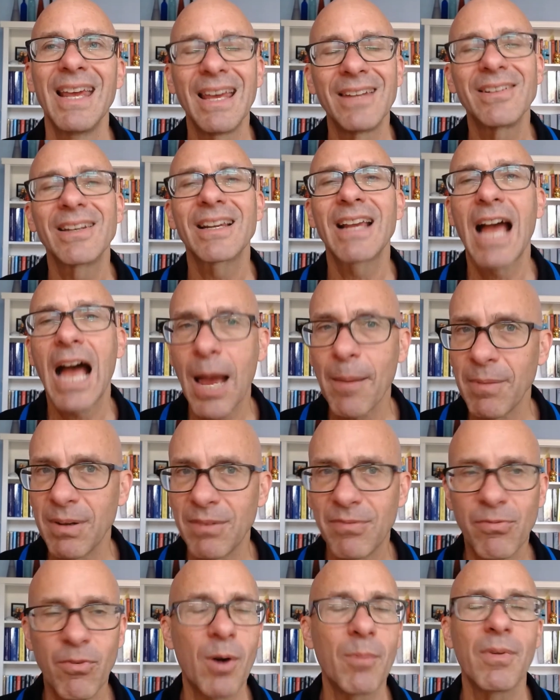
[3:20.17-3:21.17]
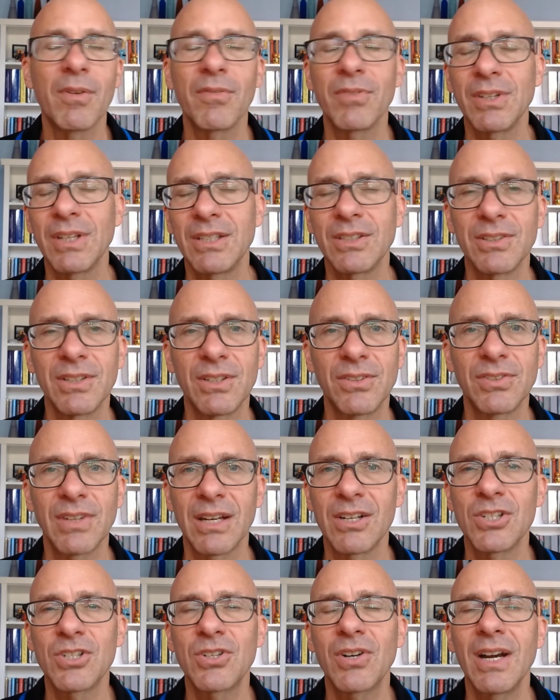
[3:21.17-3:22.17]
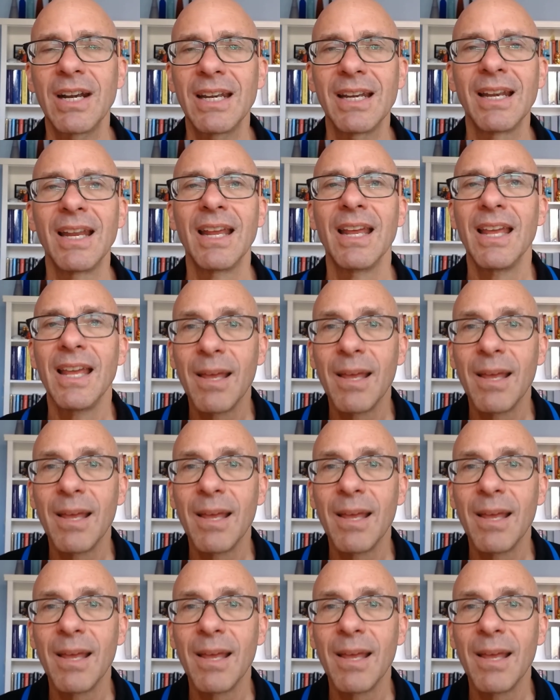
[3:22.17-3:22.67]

is a common form of illegal insider trading.